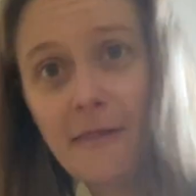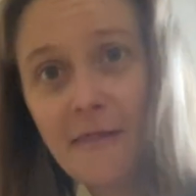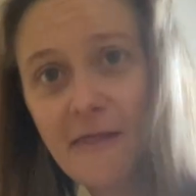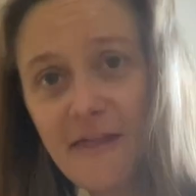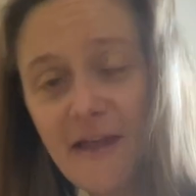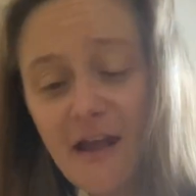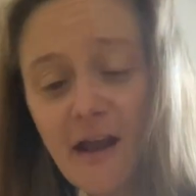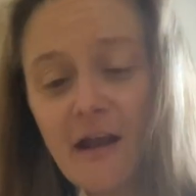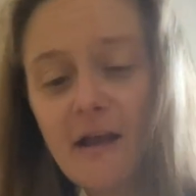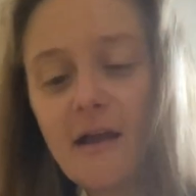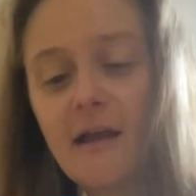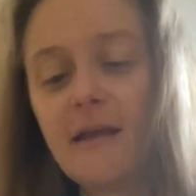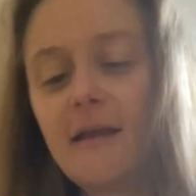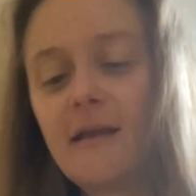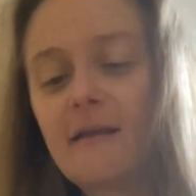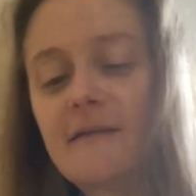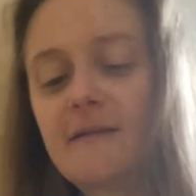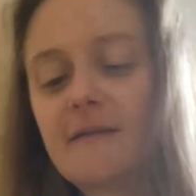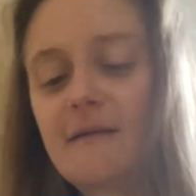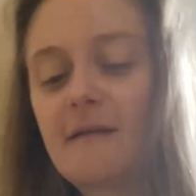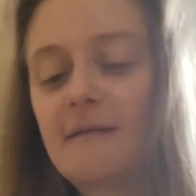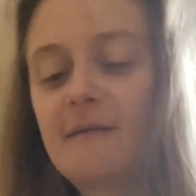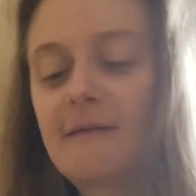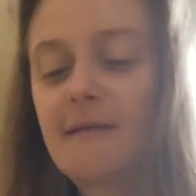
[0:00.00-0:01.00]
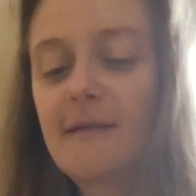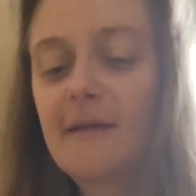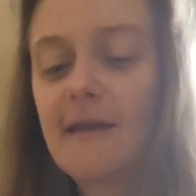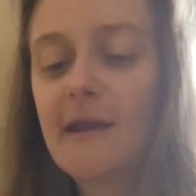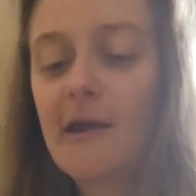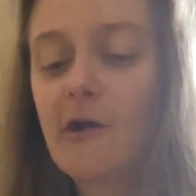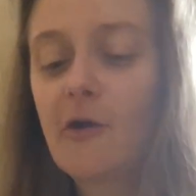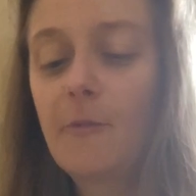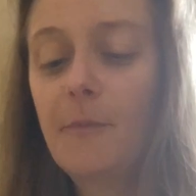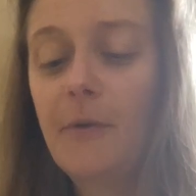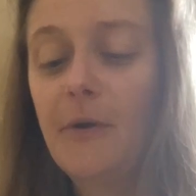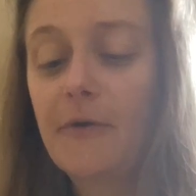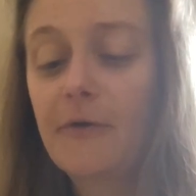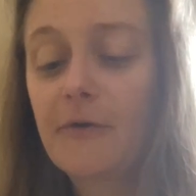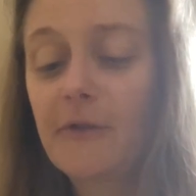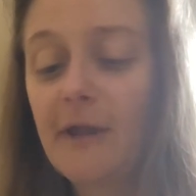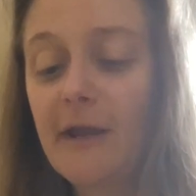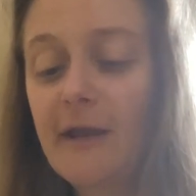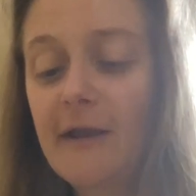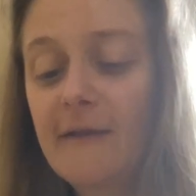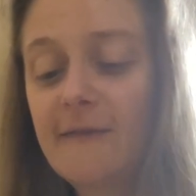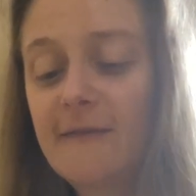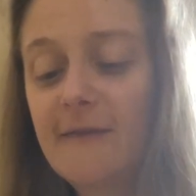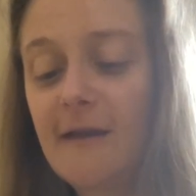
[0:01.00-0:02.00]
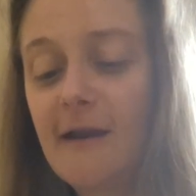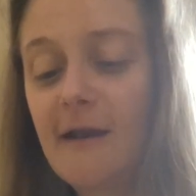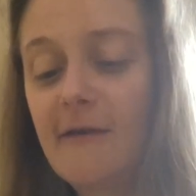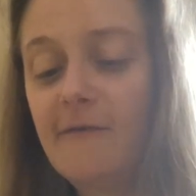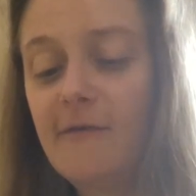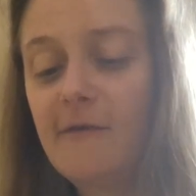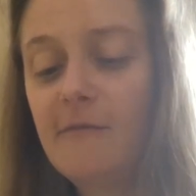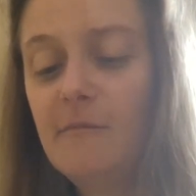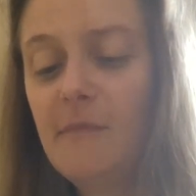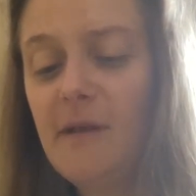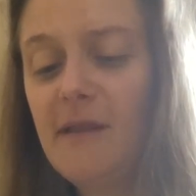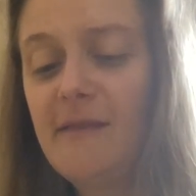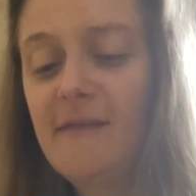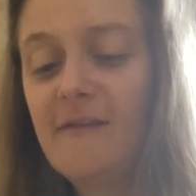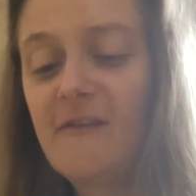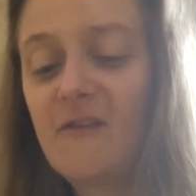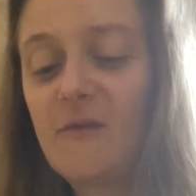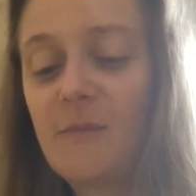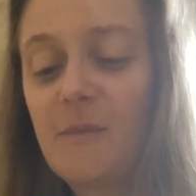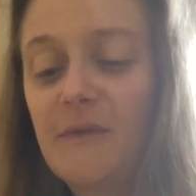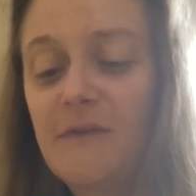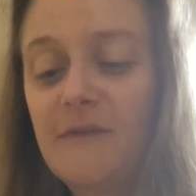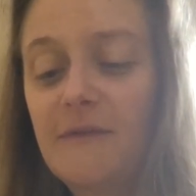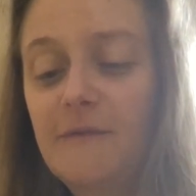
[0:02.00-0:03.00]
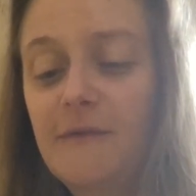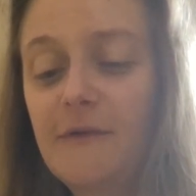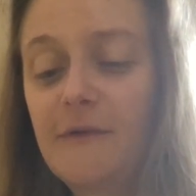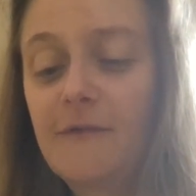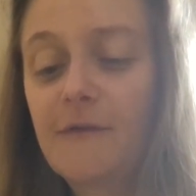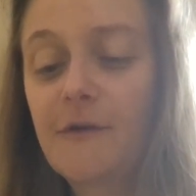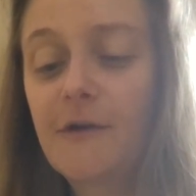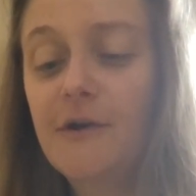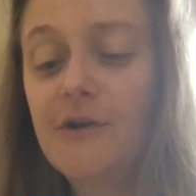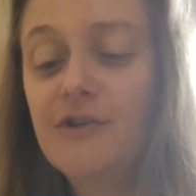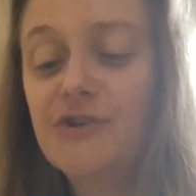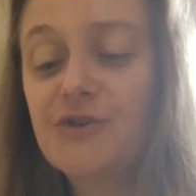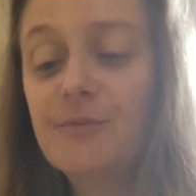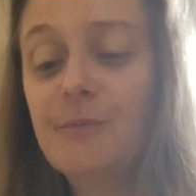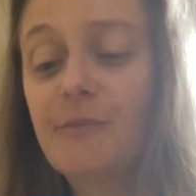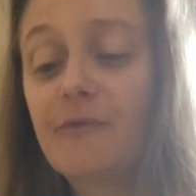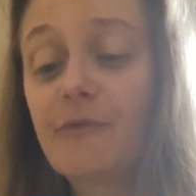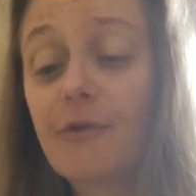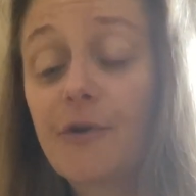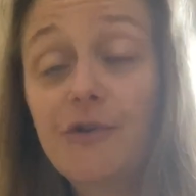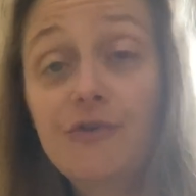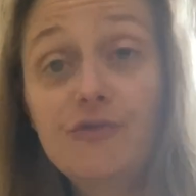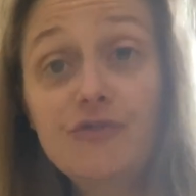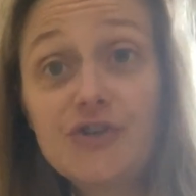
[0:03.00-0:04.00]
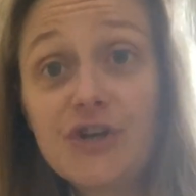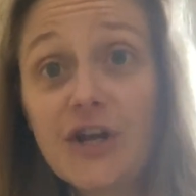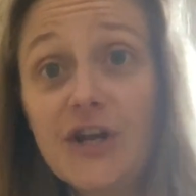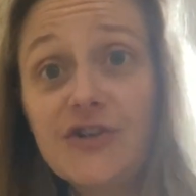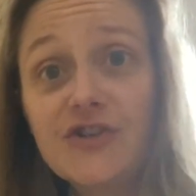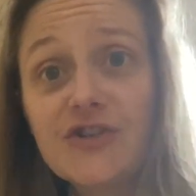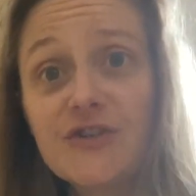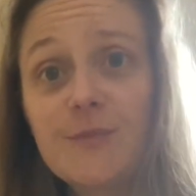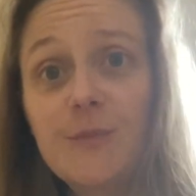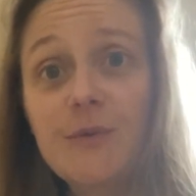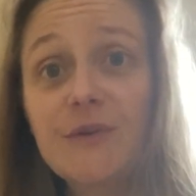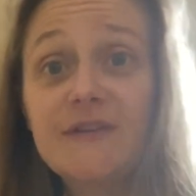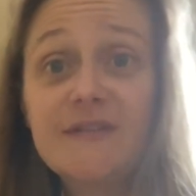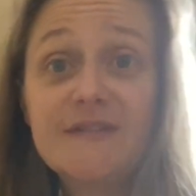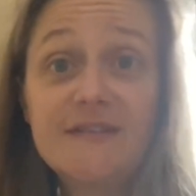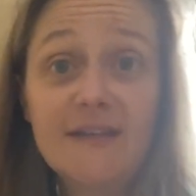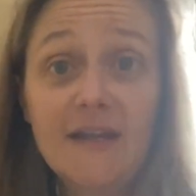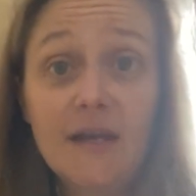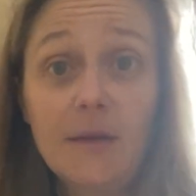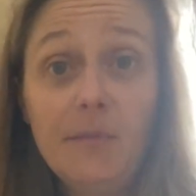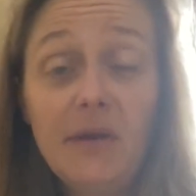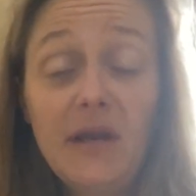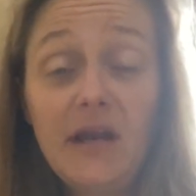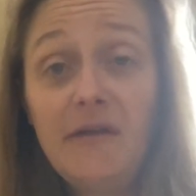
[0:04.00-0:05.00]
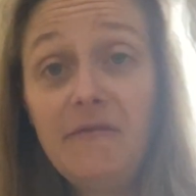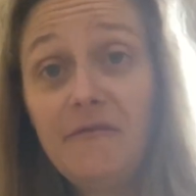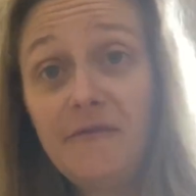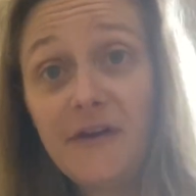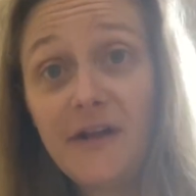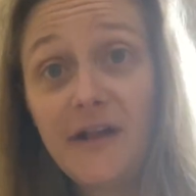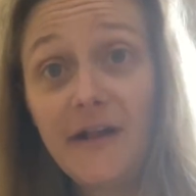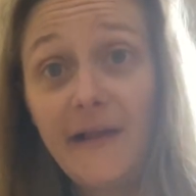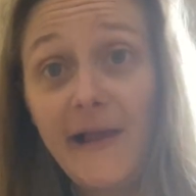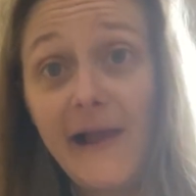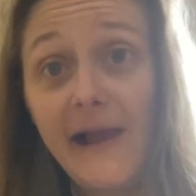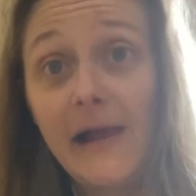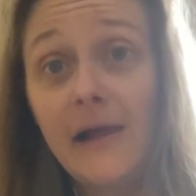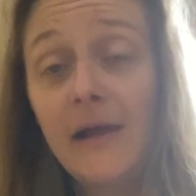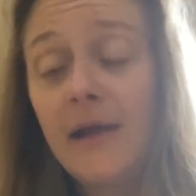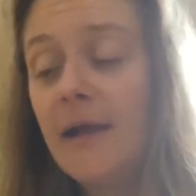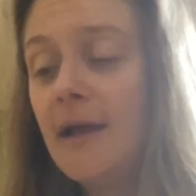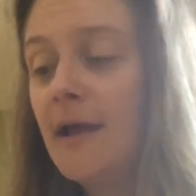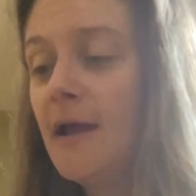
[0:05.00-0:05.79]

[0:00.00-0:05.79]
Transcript: thick, I guess, because of the carob powder. Like I said, I haven't made this specific variation before. Usually I just put cinnamon and vanilla.